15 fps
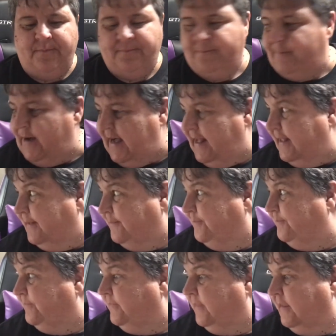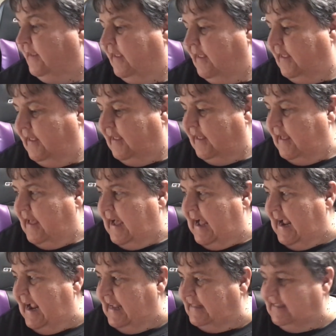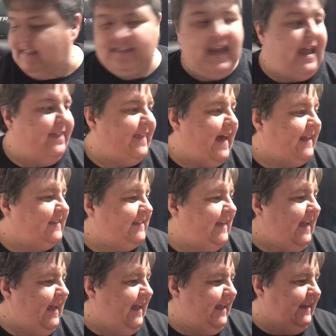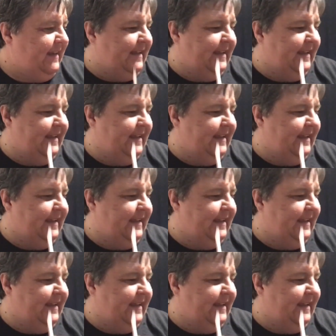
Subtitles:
but I have to say, that's it.